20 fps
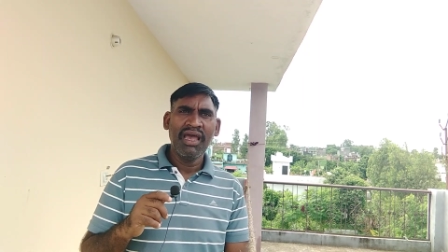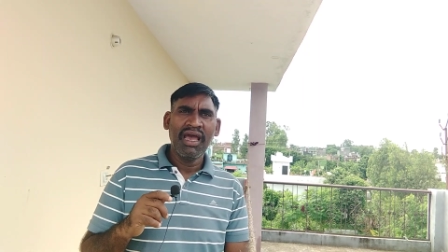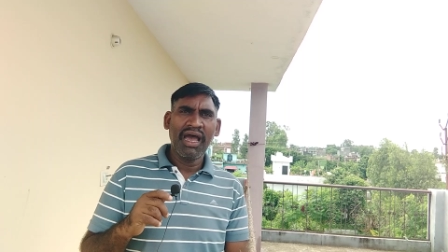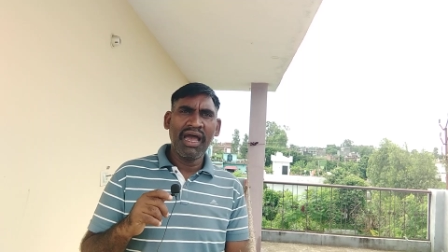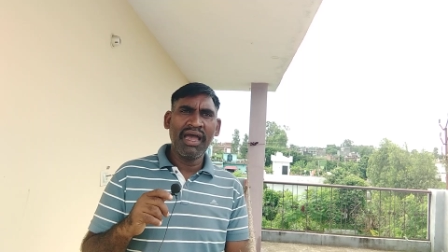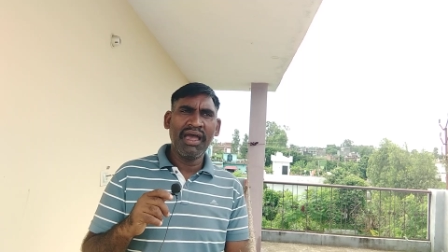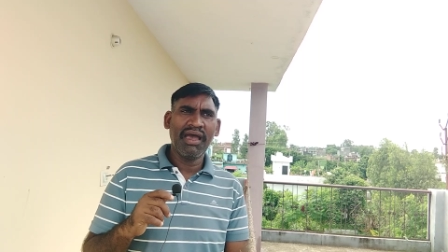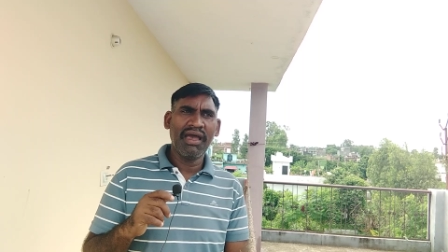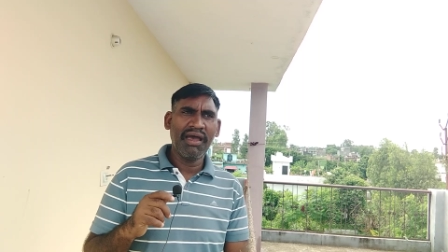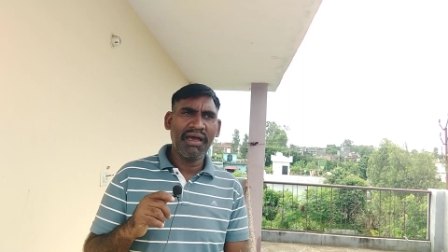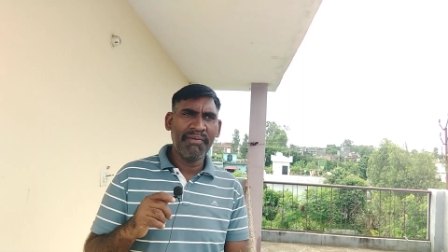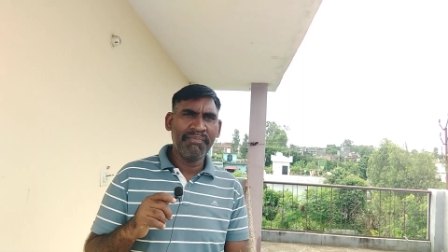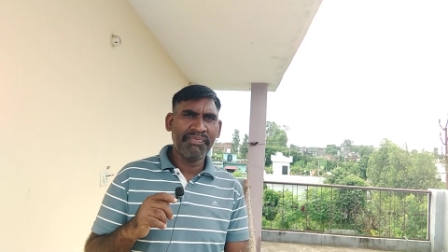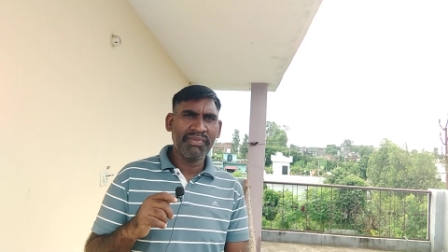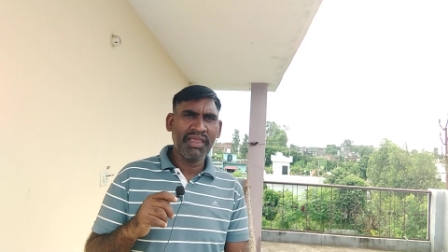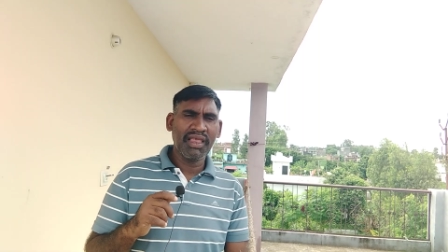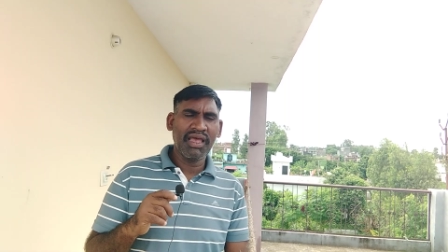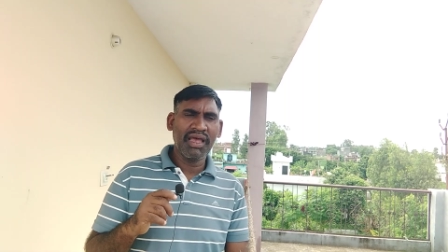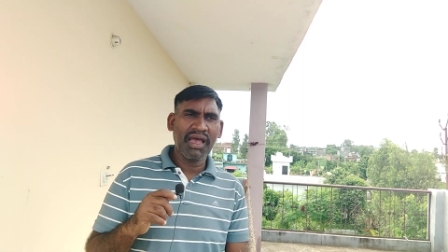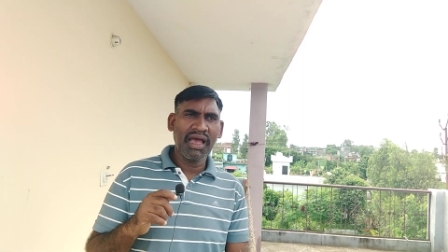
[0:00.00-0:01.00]
i
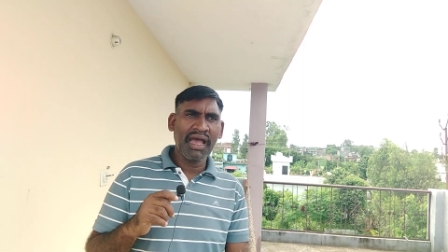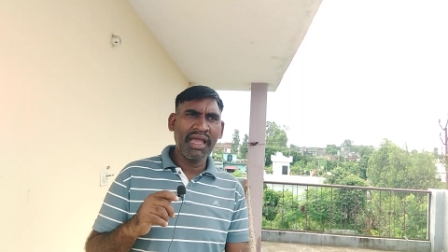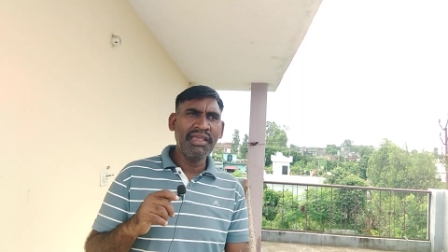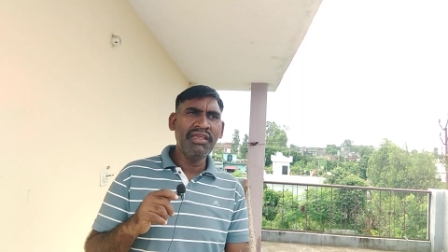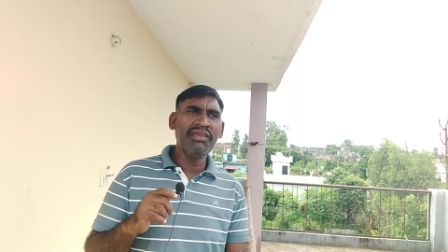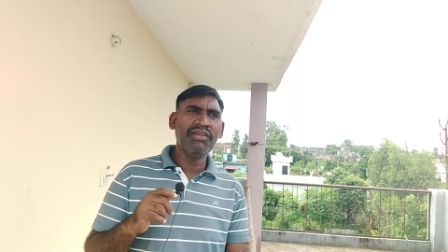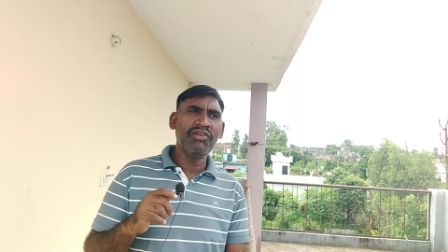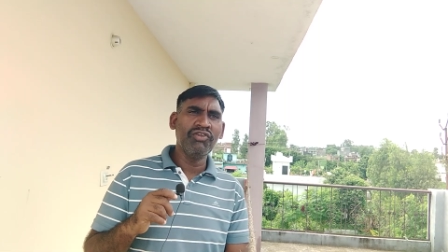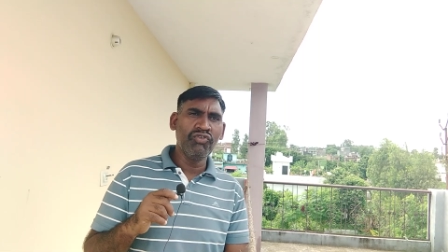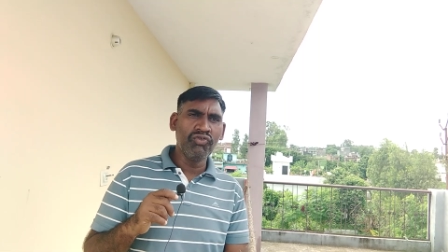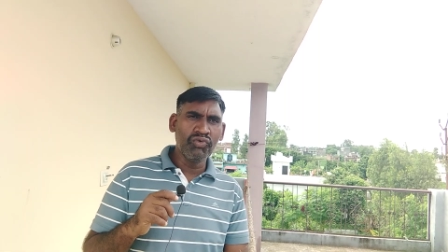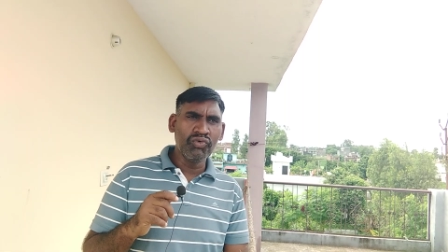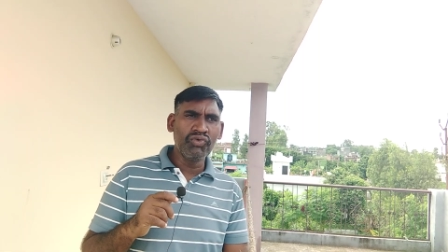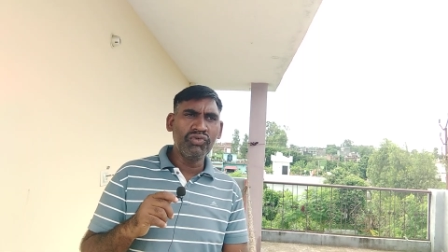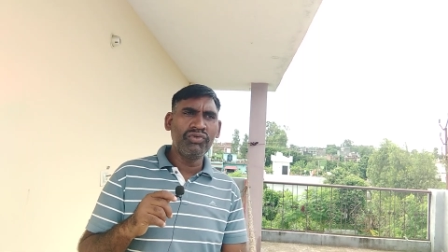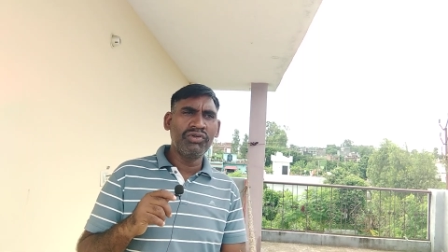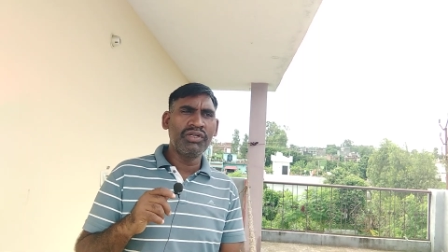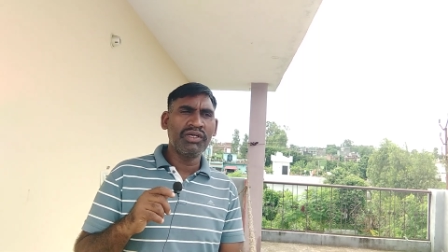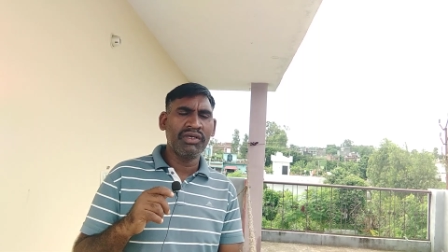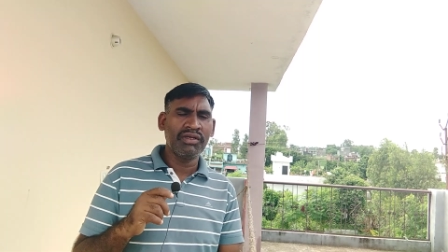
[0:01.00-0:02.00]
um, i
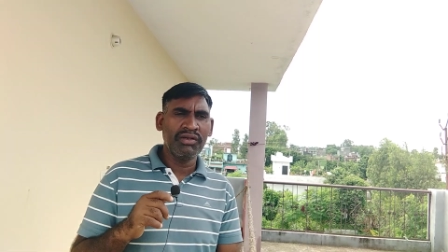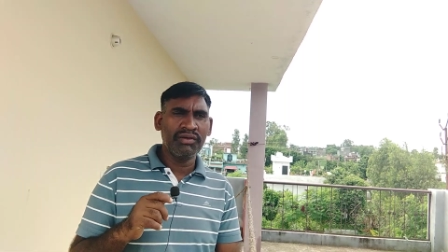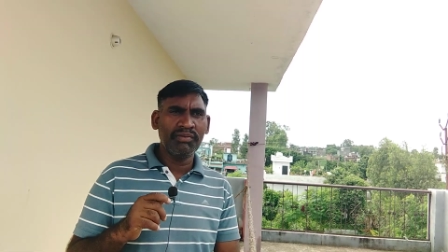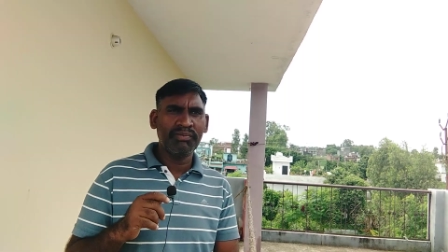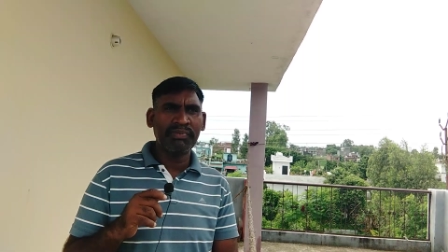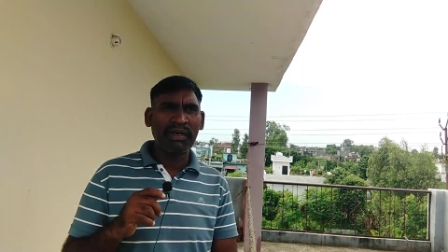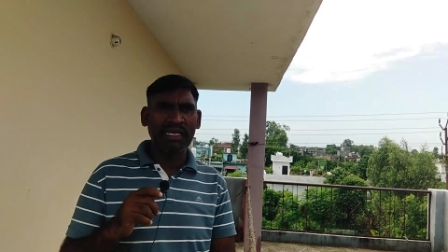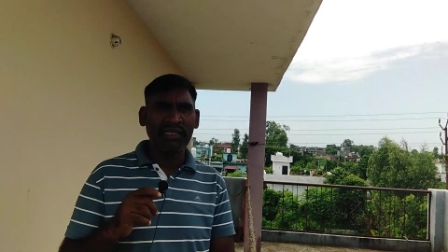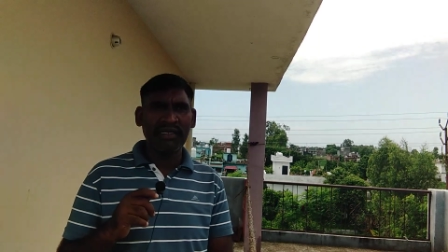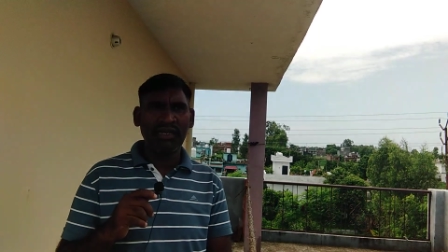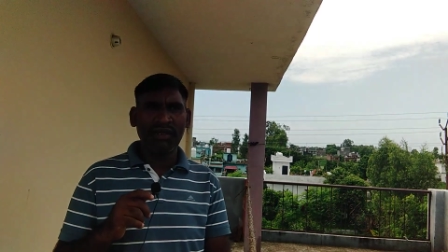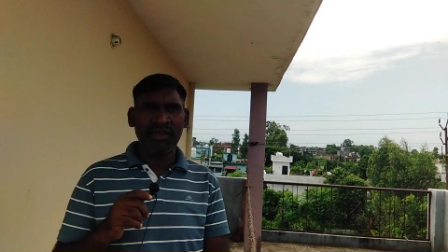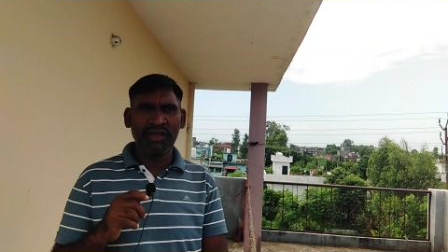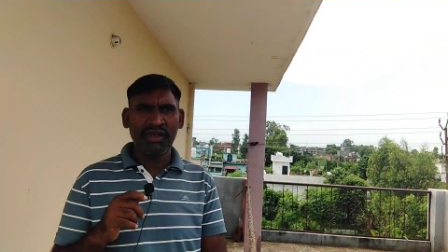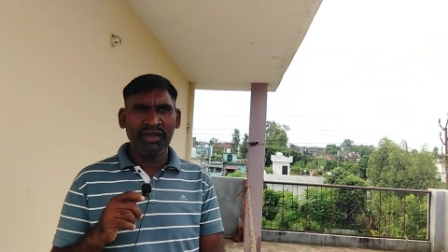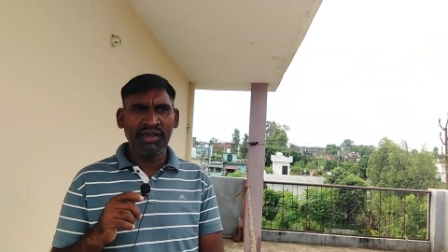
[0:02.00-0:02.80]
used by the